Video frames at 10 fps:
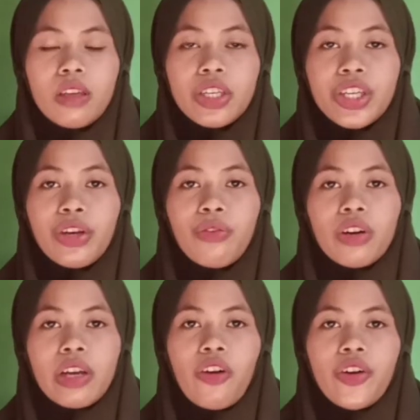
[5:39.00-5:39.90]
Key
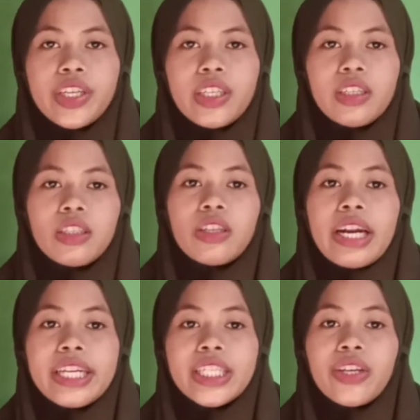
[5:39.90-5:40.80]
work on the
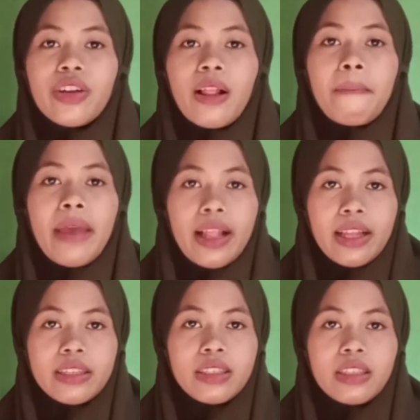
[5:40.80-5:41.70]
traditional ballad
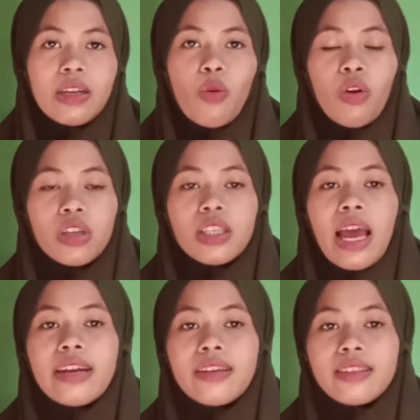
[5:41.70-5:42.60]
was
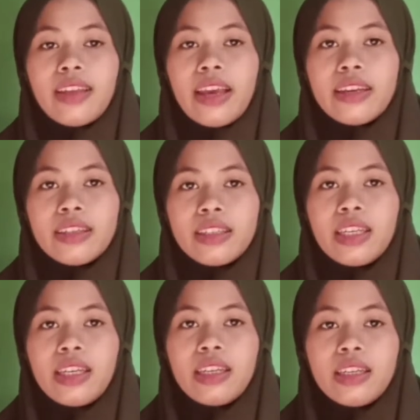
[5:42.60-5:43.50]
undertaken
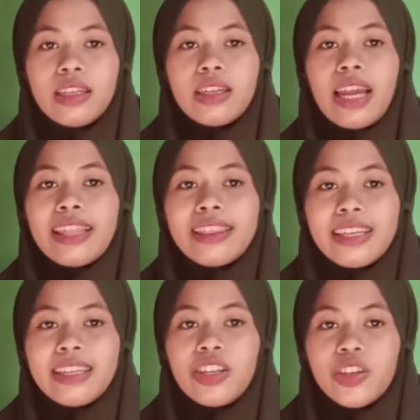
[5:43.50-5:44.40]
in the
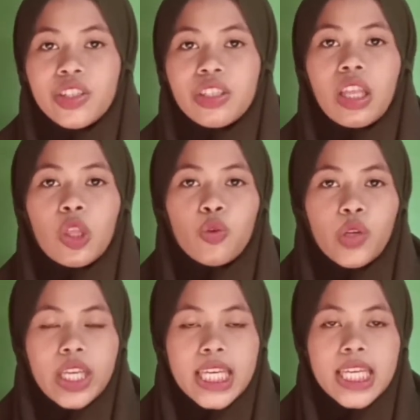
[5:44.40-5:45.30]
19th
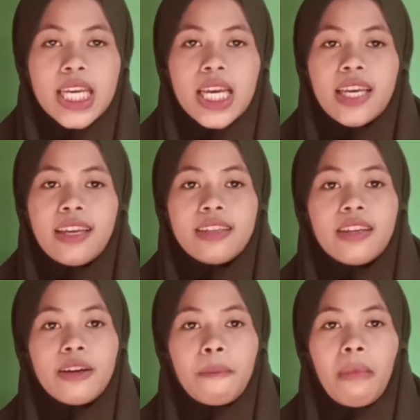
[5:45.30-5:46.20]
century in
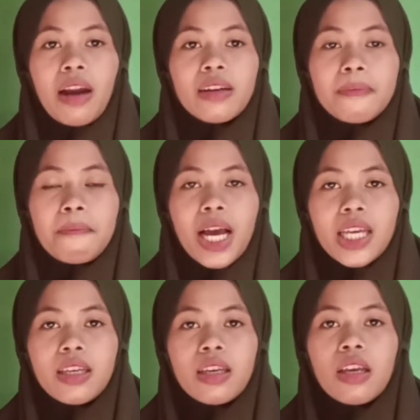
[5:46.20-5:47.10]
Denmark
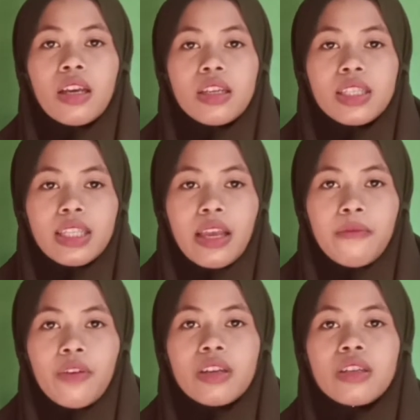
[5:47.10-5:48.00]
by
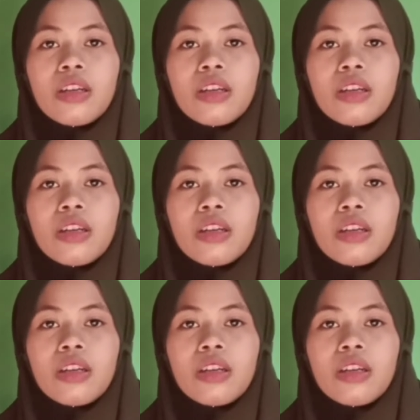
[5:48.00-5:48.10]
Stephen